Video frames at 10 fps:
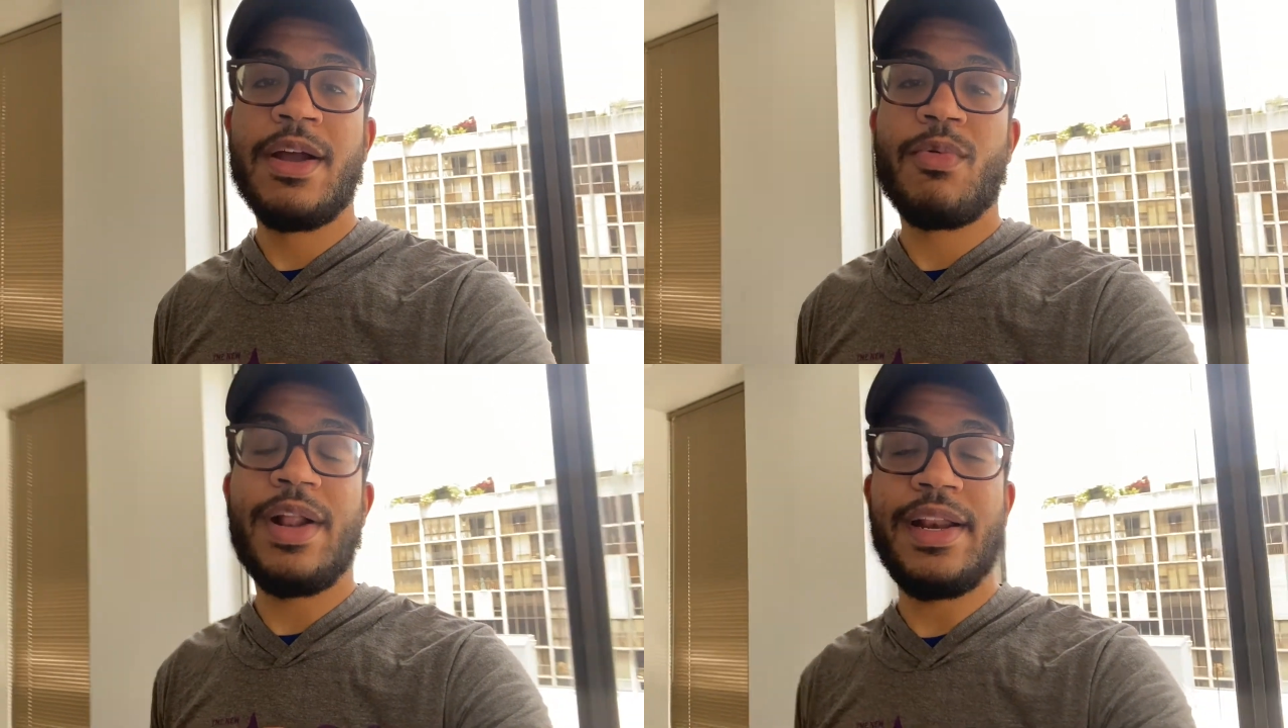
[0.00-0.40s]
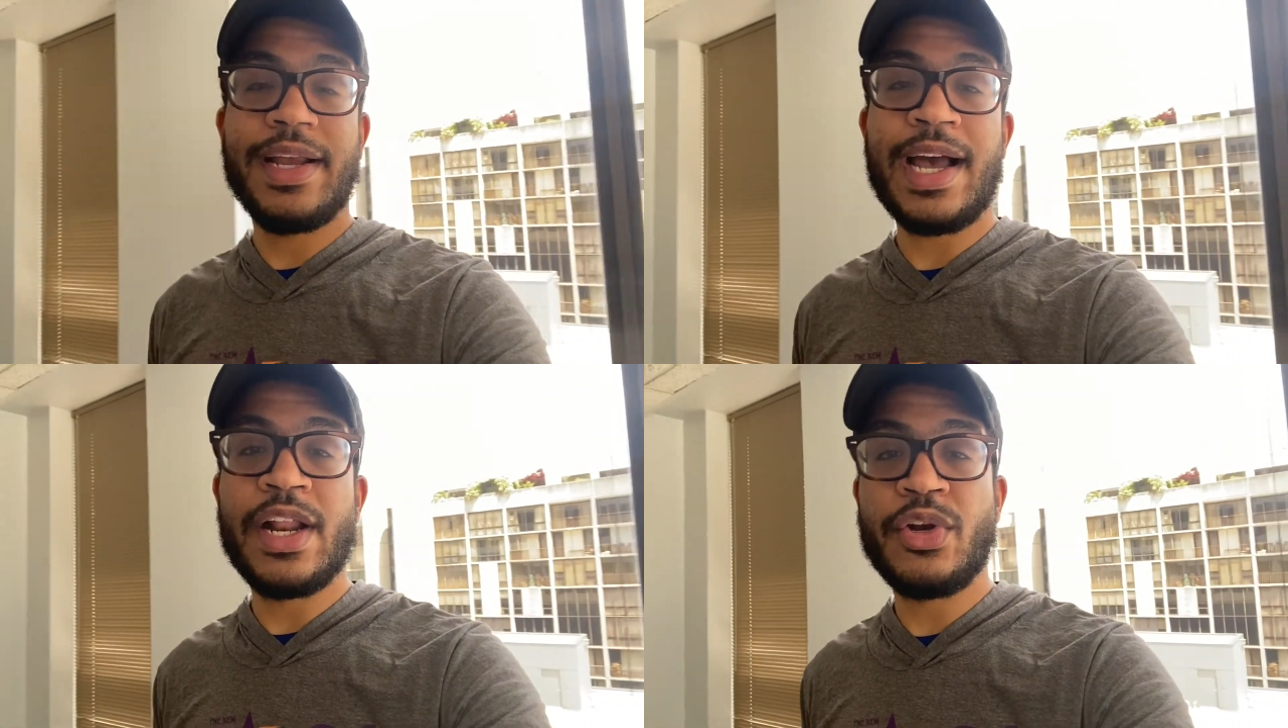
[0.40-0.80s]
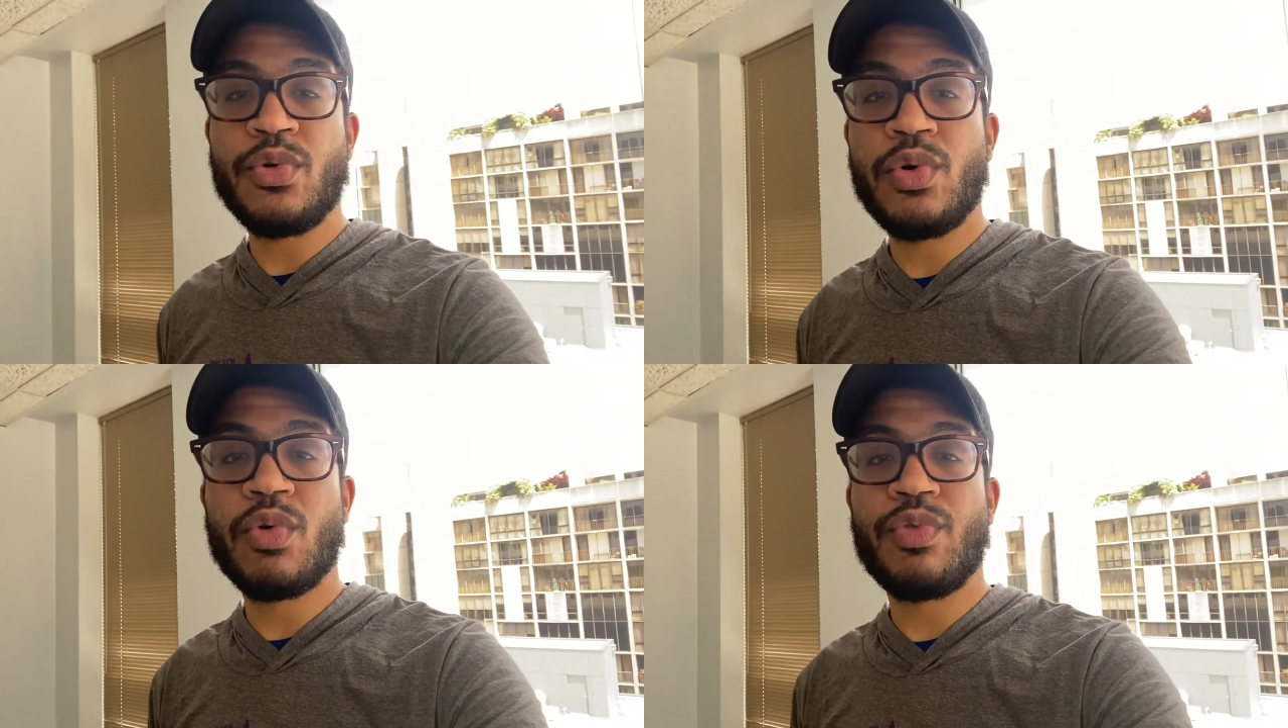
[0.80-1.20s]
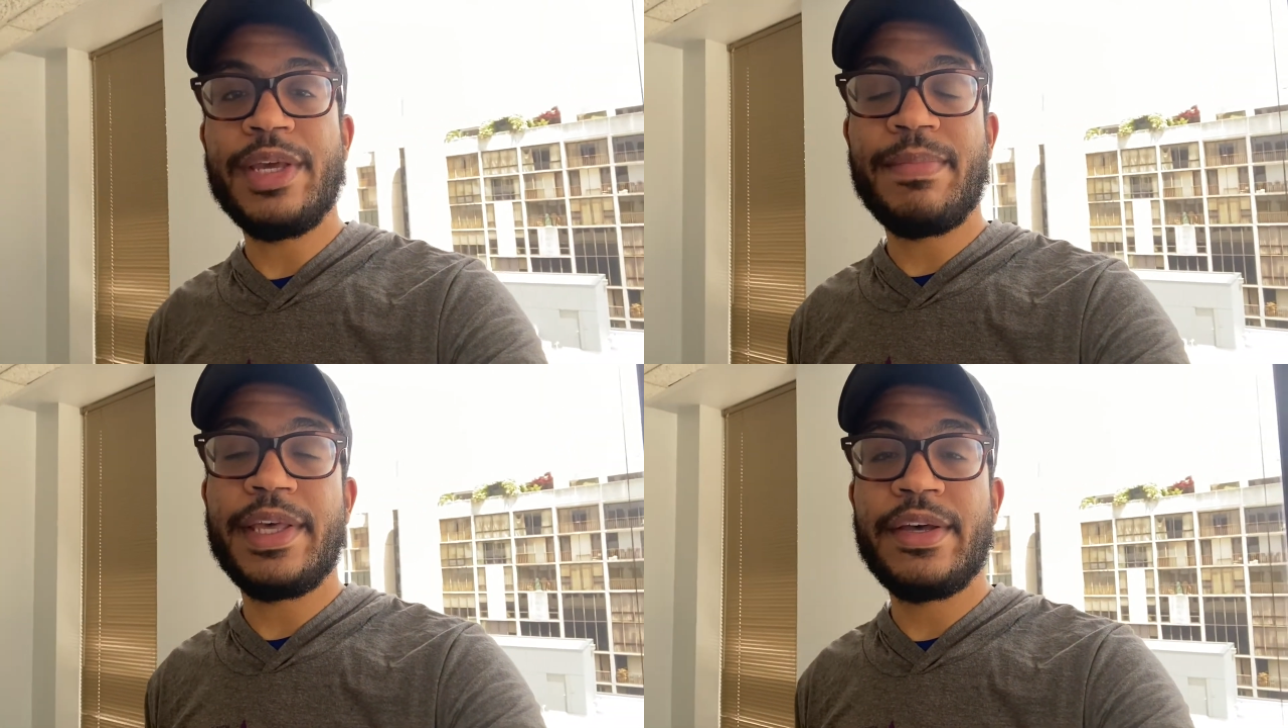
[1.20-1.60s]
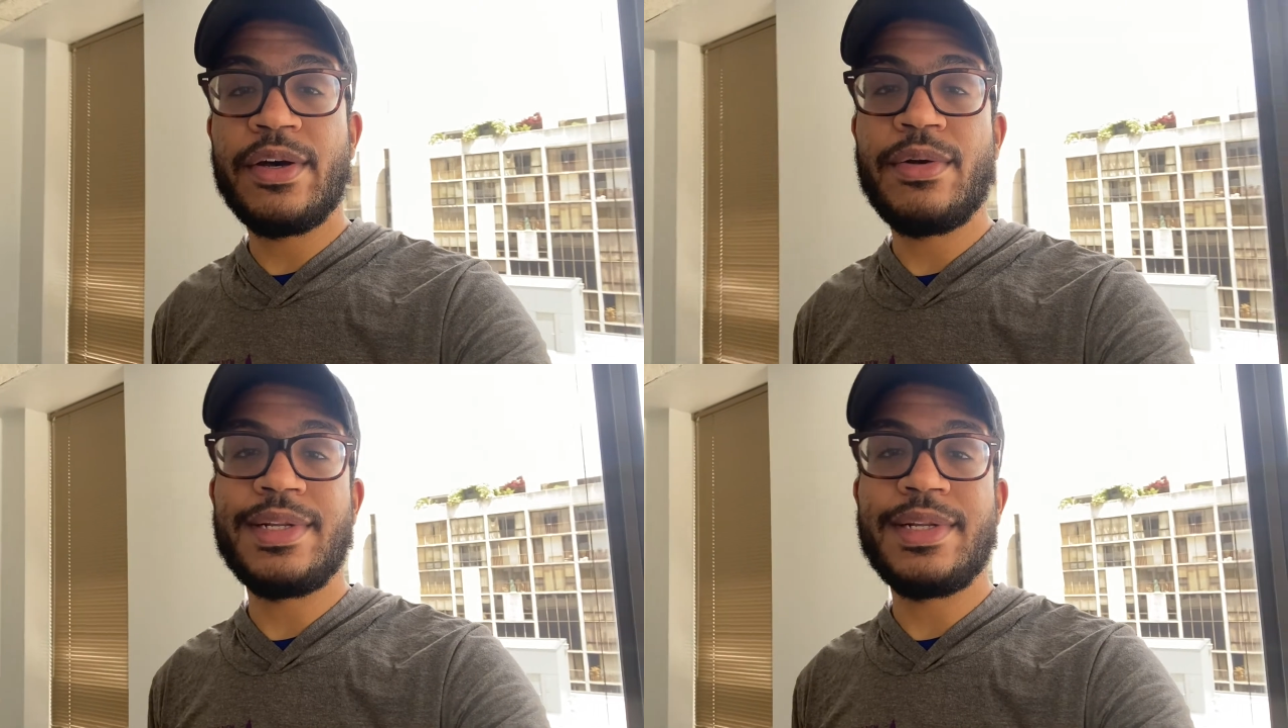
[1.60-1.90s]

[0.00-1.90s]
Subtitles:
ready to kind of do a rebuild,